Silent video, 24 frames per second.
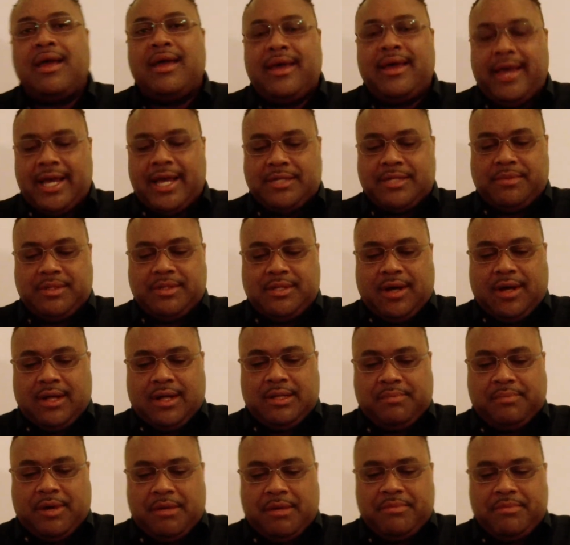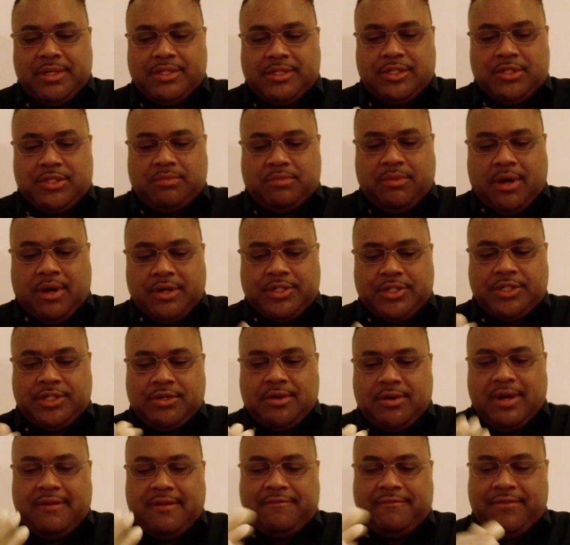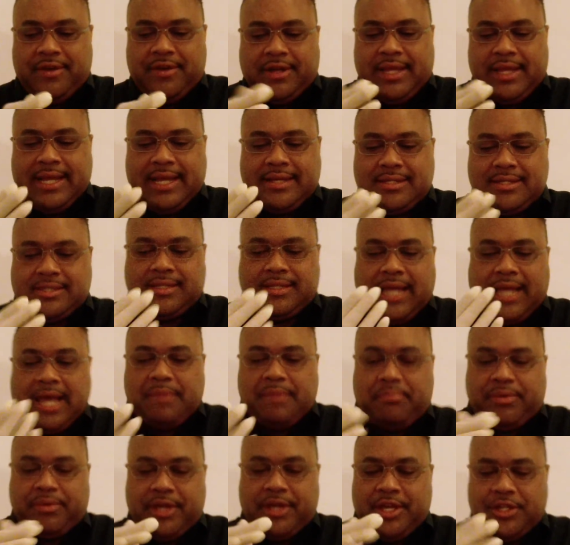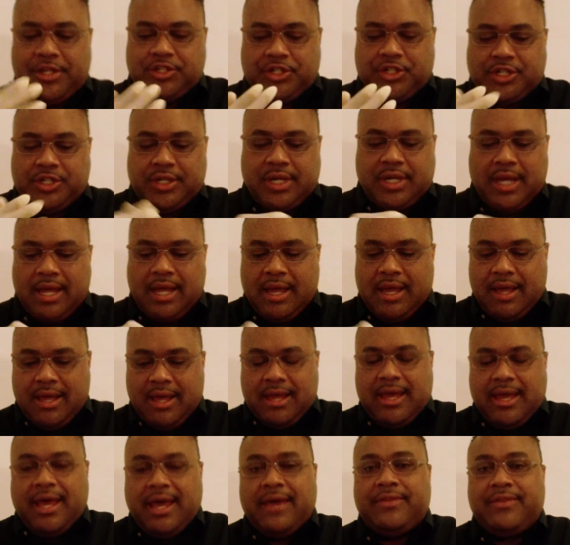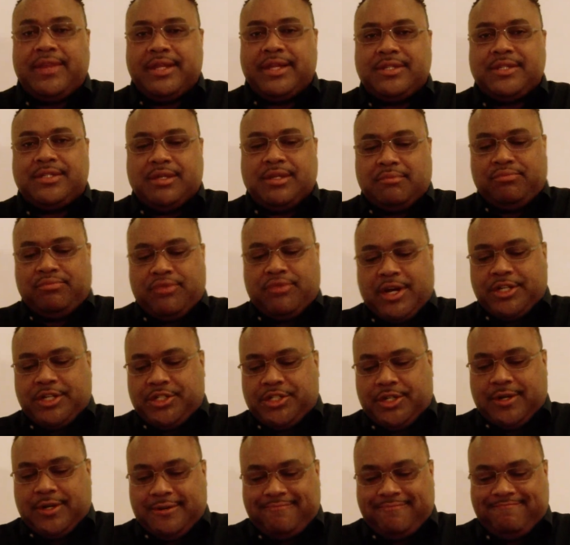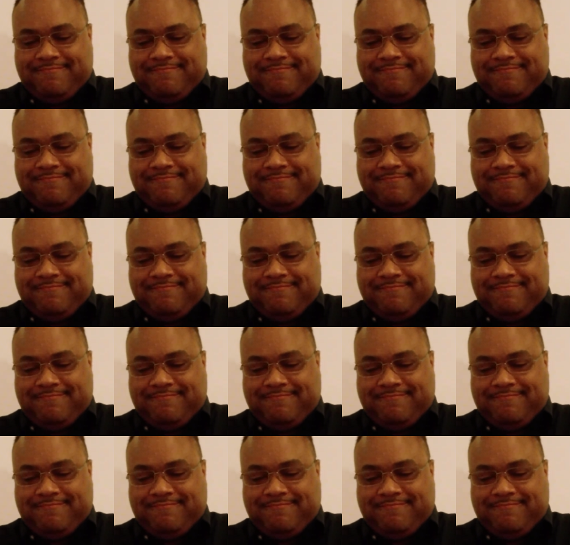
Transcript: As we talked about, Mrs. Welch, you're going to feel a slight pinch and then some pressure.